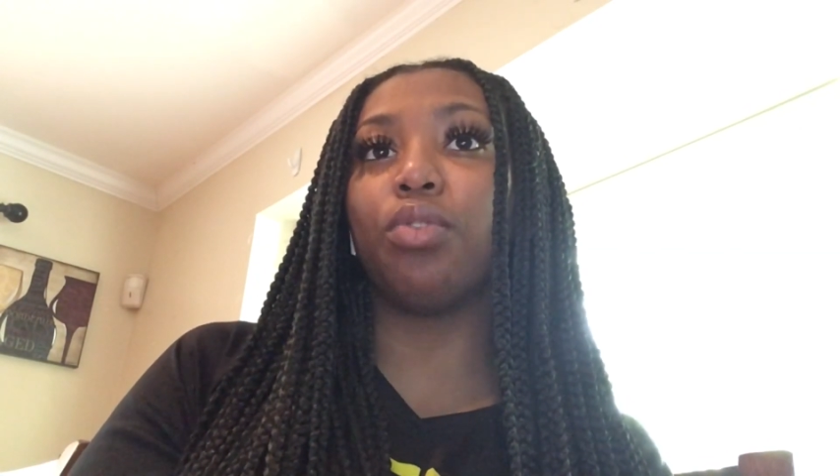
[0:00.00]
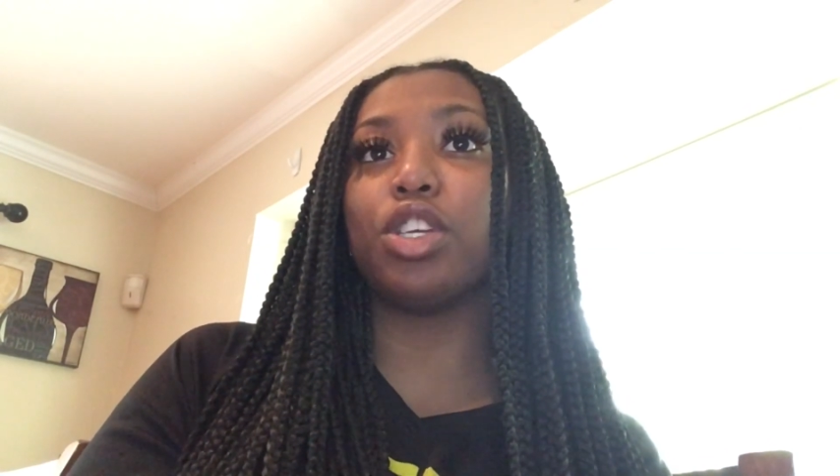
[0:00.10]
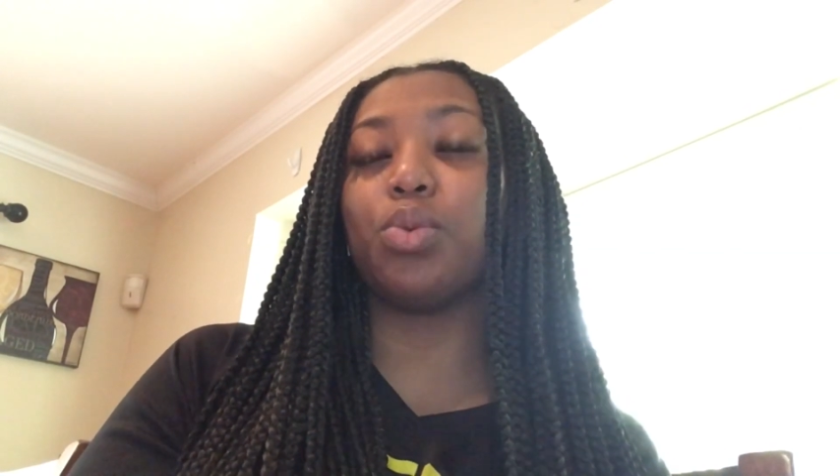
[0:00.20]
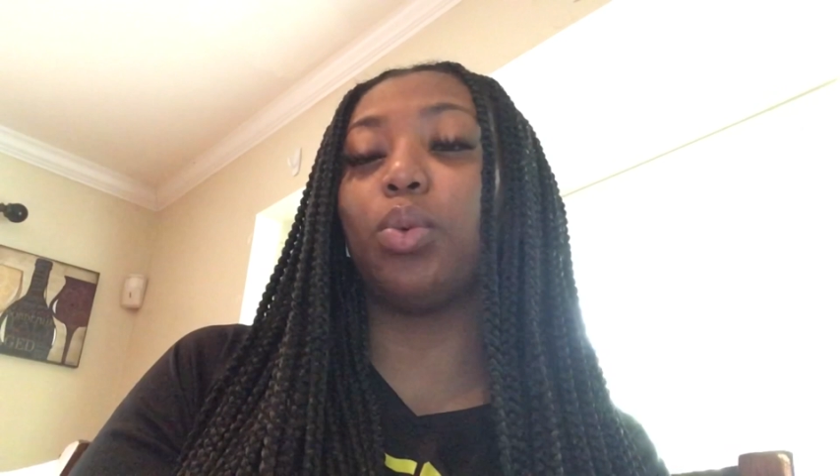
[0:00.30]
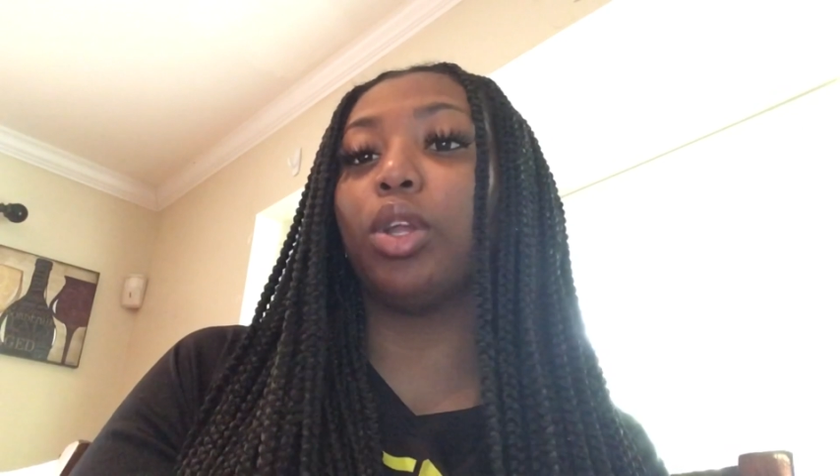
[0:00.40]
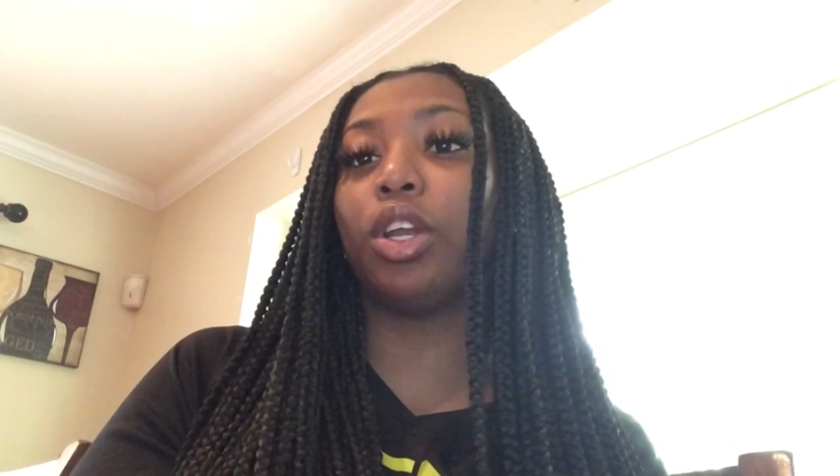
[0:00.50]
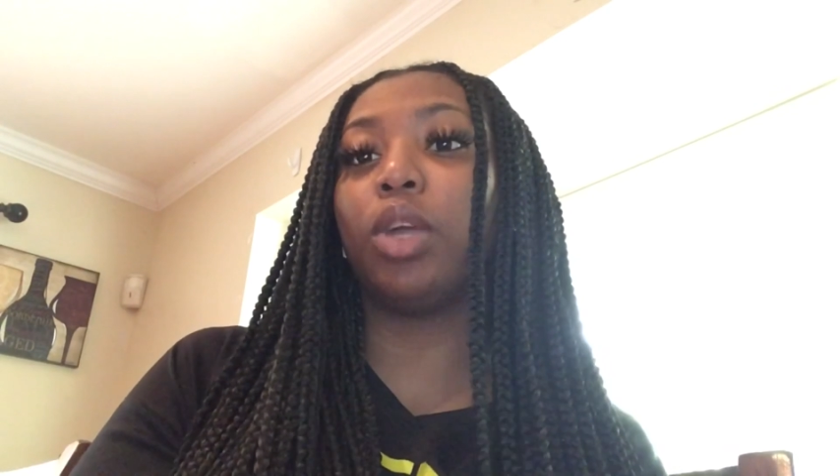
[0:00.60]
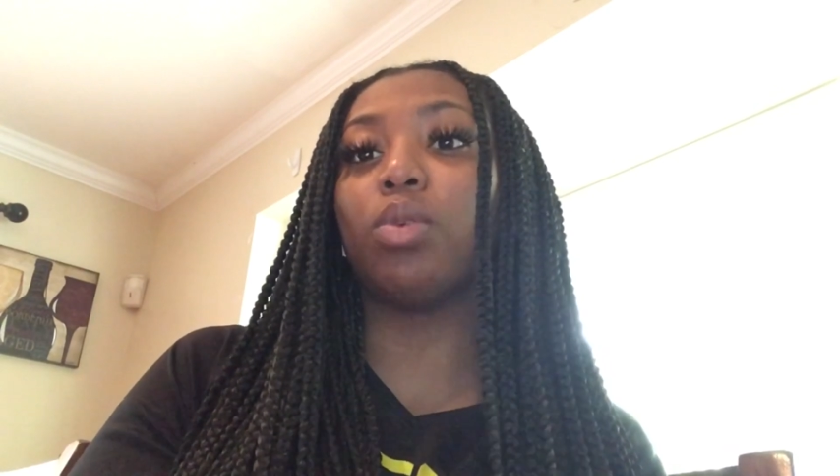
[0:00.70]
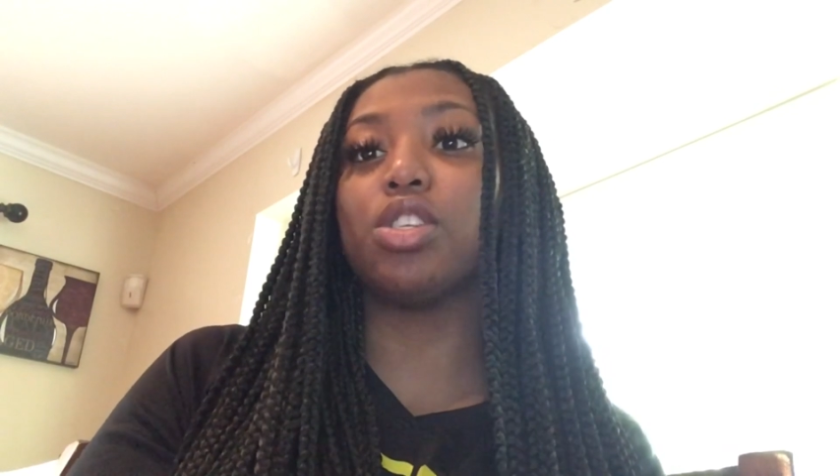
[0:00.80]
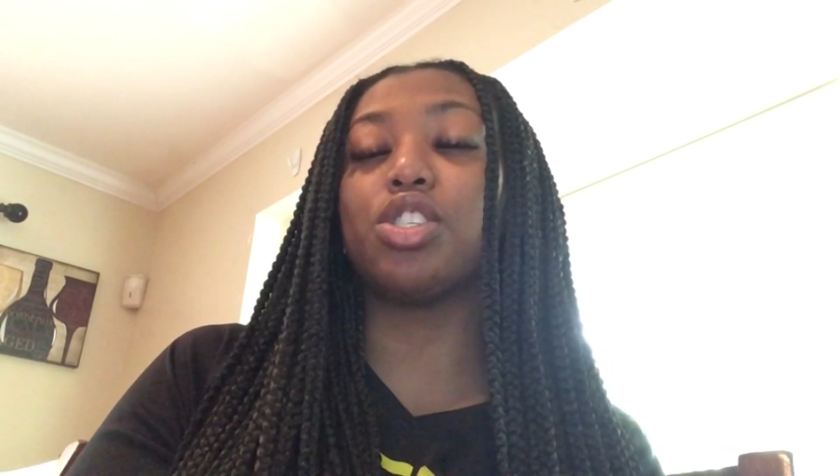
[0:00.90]
virtual
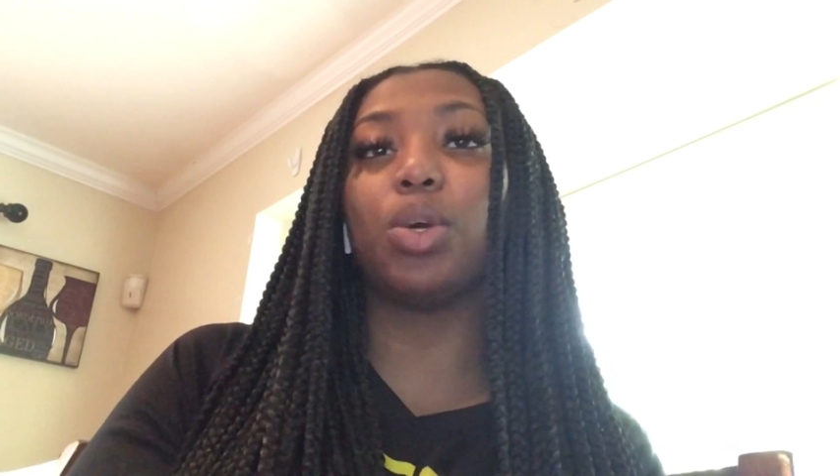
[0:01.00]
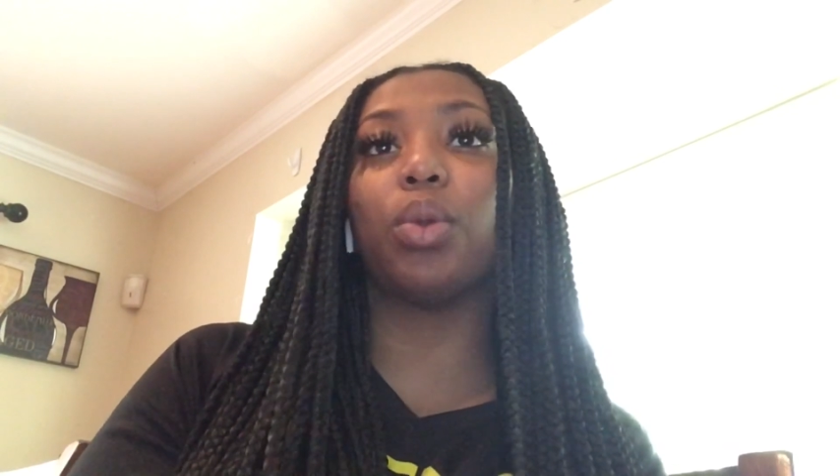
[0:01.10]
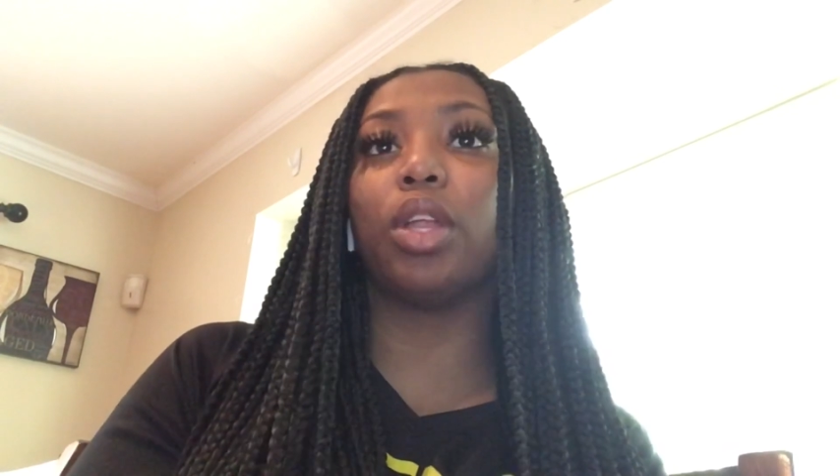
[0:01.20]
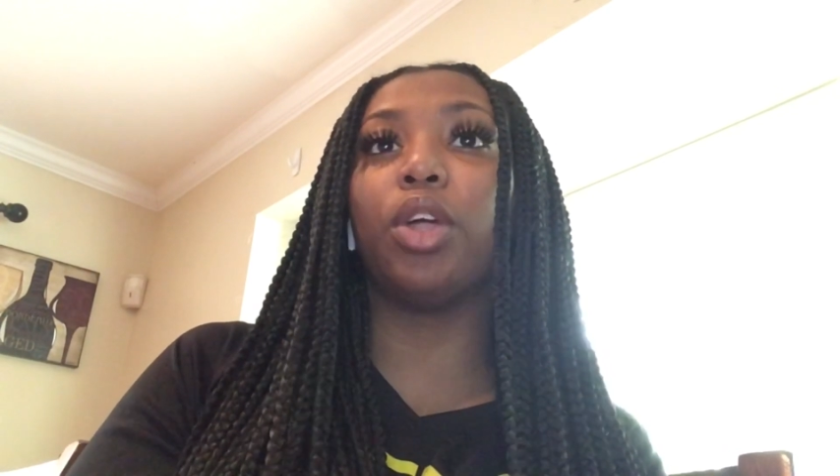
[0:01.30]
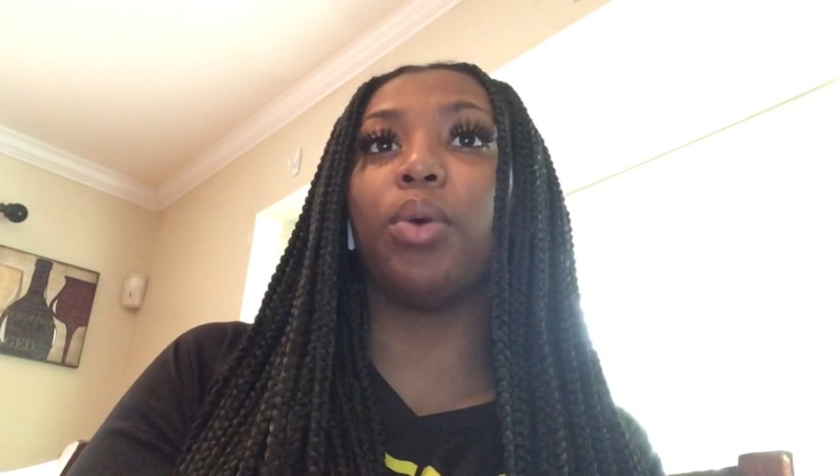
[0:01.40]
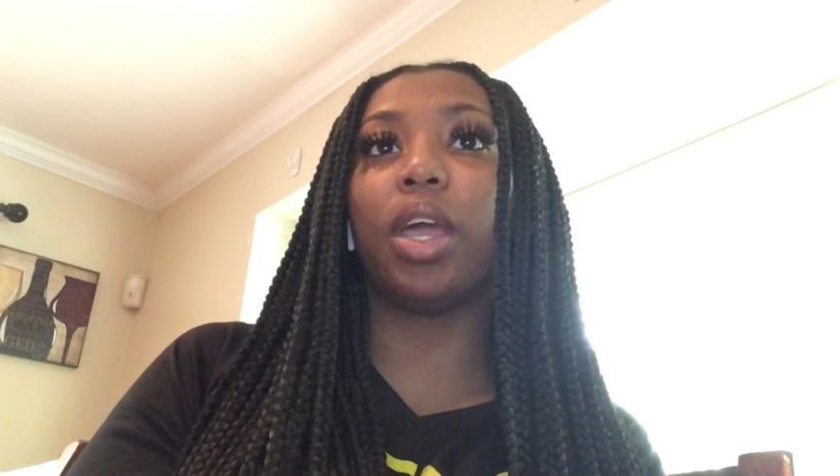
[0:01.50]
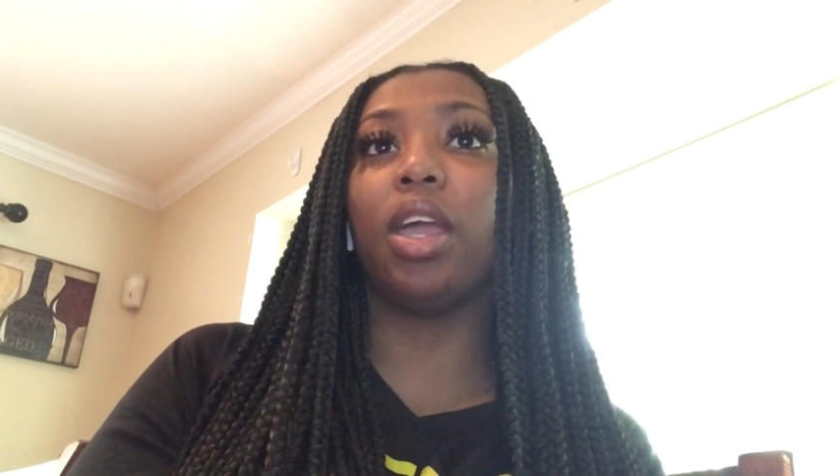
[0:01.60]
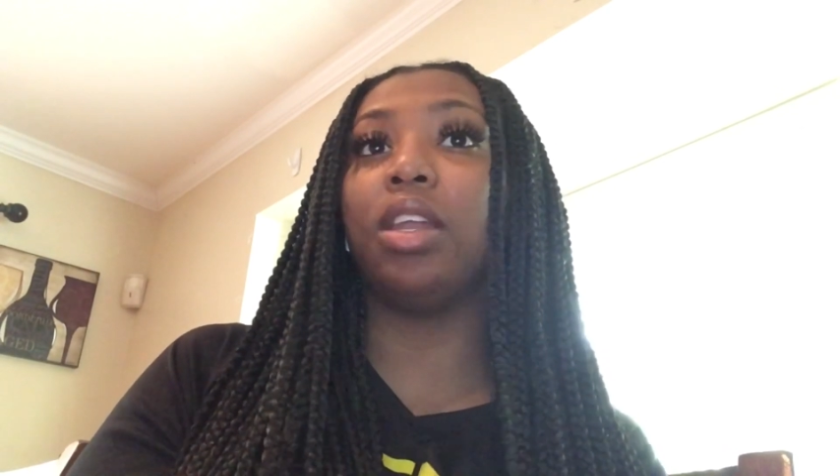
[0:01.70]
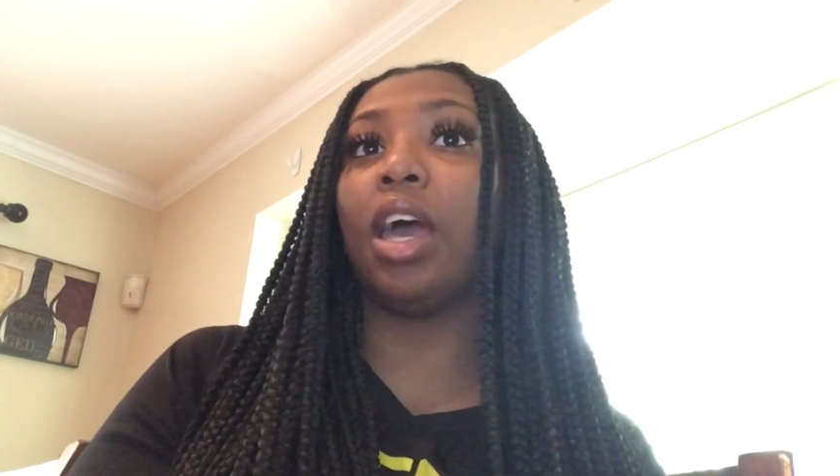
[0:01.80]
learning, which is totally okay.